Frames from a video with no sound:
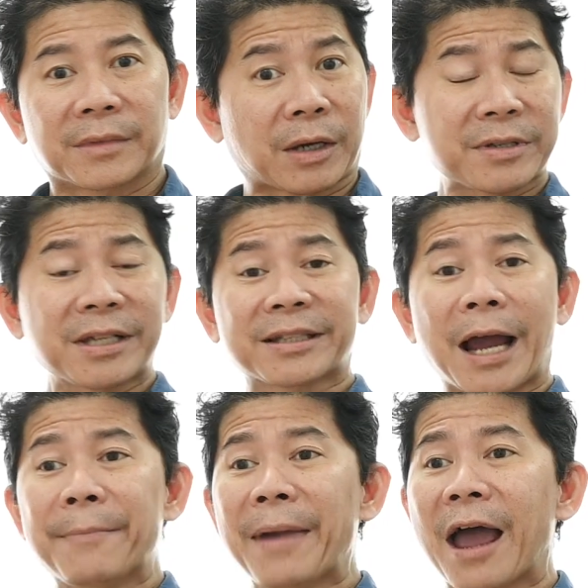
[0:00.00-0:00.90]
There was a
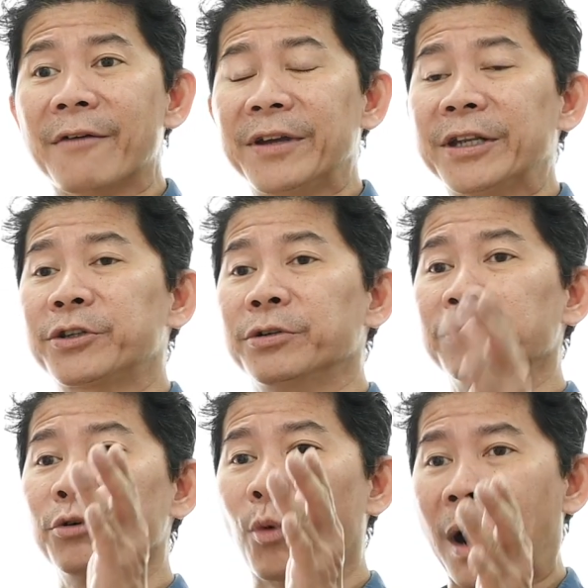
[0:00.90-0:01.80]
time having two
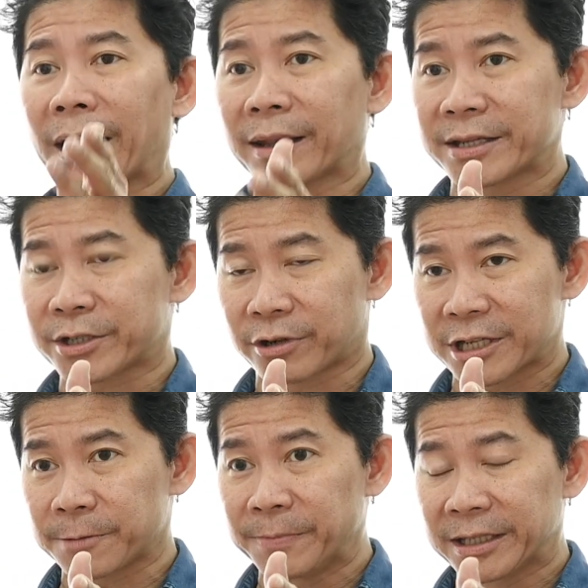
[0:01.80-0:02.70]
wireless
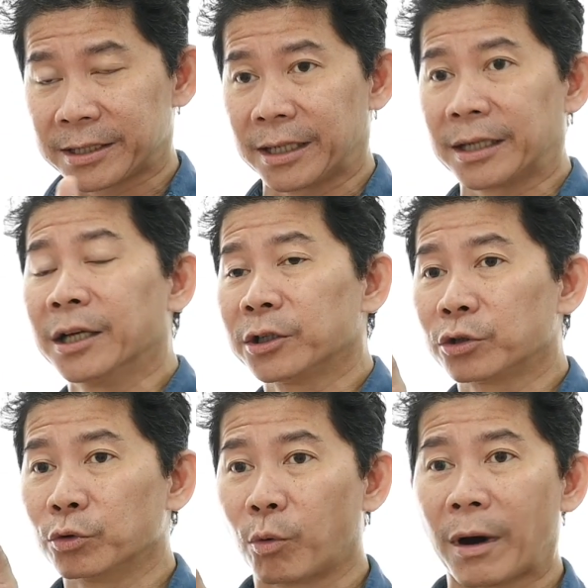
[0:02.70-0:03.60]
transmitter
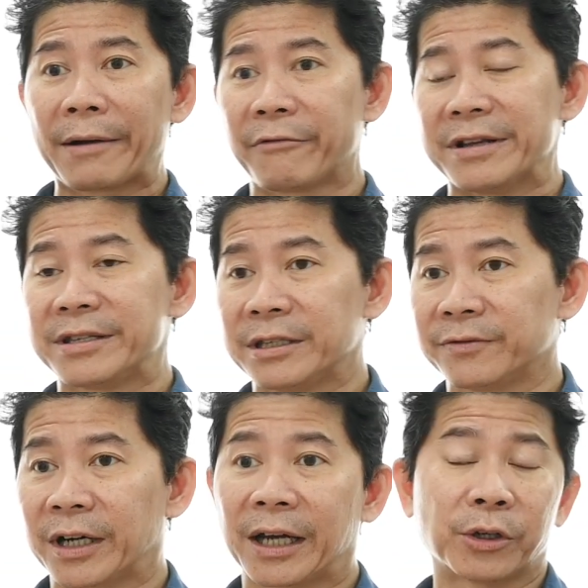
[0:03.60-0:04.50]
to one
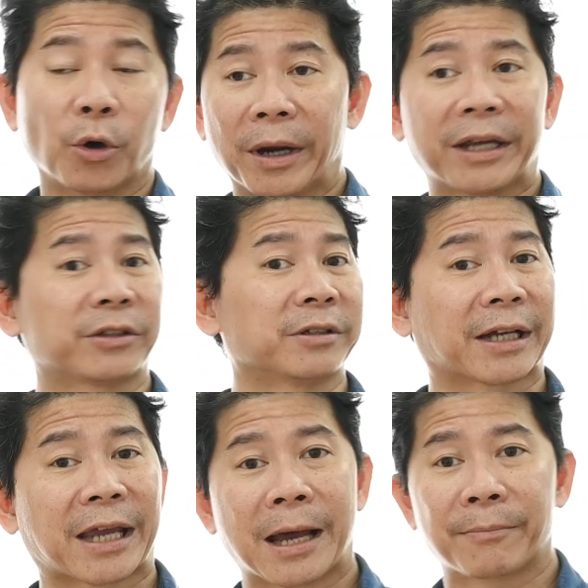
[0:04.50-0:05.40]
receiver and going into the
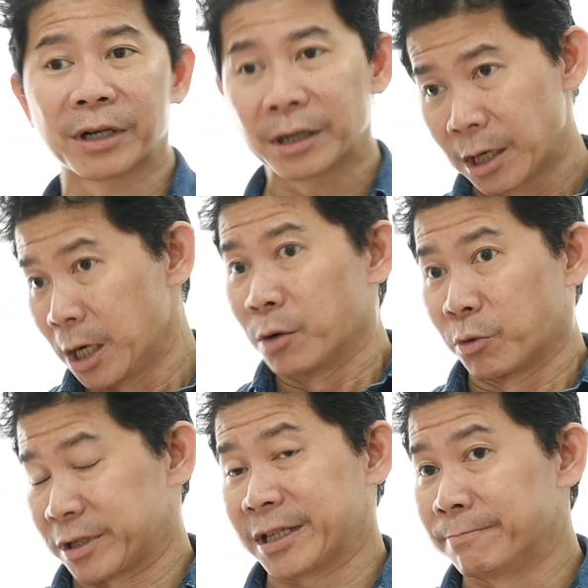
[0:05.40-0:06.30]
camera
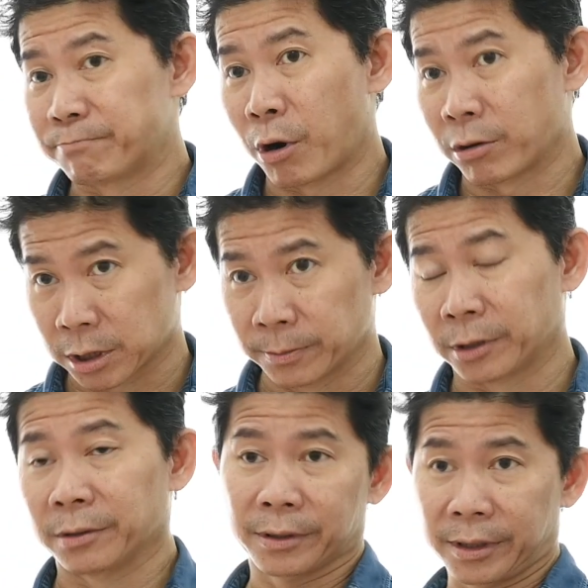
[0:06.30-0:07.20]
was
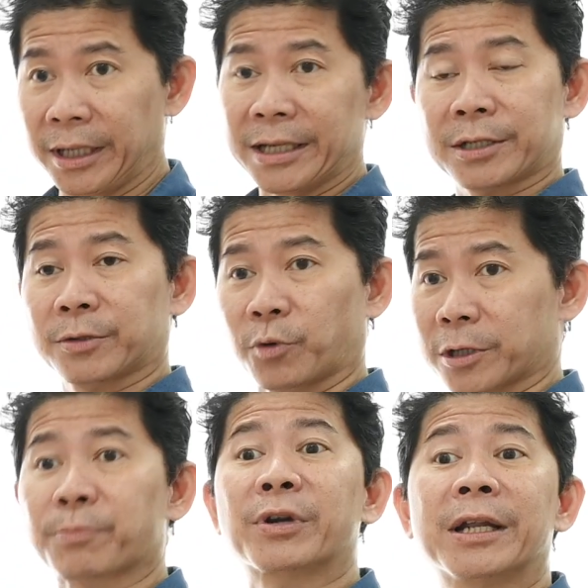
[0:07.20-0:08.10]
impossible. This
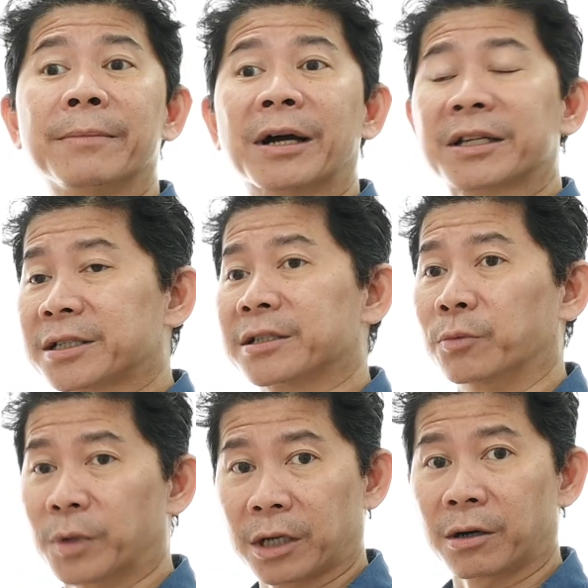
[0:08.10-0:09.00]
was pretty much the
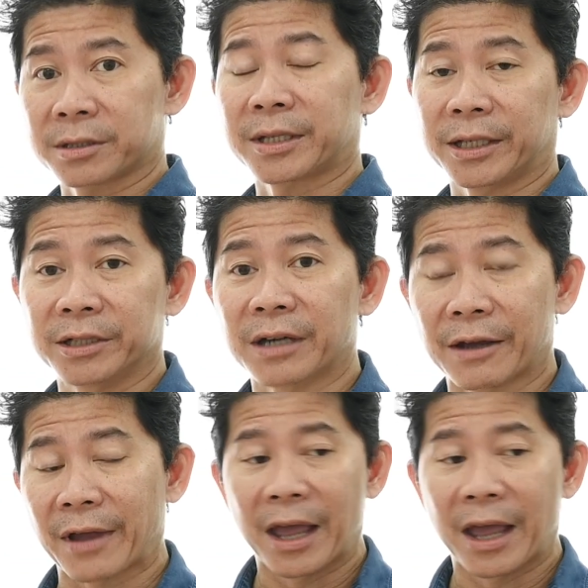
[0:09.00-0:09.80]
workhorse that you have.